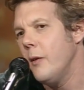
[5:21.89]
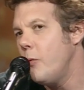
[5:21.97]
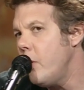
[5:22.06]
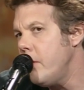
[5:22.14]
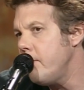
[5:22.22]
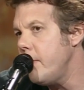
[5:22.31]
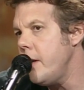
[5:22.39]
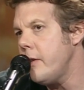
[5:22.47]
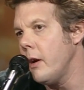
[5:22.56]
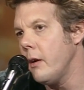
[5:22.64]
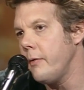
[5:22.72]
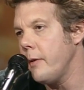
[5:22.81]
wouldn't be
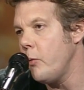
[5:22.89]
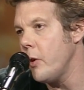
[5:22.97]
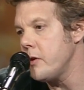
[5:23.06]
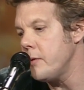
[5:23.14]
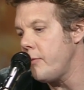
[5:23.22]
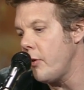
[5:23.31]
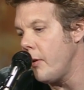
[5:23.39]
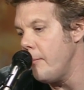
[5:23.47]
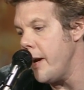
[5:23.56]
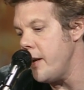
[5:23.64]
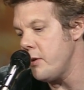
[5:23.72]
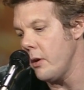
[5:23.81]
there if it wasn't for a
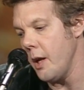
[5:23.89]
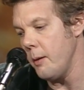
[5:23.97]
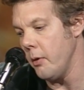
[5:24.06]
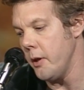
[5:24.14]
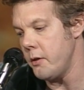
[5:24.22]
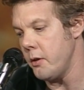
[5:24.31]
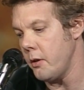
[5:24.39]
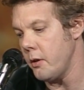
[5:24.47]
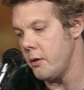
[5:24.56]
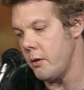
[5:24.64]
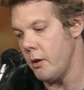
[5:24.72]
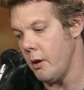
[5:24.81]
major label that took
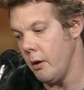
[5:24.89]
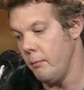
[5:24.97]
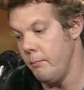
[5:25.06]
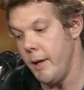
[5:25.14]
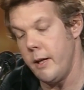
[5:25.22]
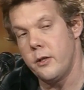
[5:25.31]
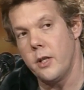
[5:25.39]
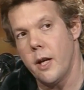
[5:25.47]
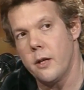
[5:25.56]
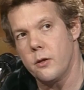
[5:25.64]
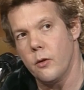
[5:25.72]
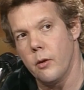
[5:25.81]
a, a big
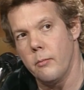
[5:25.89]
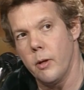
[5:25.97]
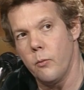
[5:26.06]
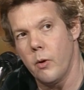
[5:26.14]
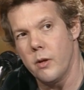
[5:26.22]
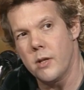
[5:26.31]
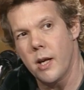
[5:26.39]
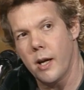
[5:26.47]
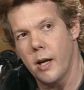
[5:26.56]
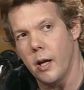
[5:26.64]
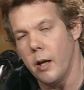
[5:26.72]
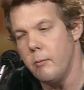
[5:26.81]
chance on them at one
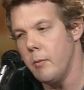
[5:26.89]
time.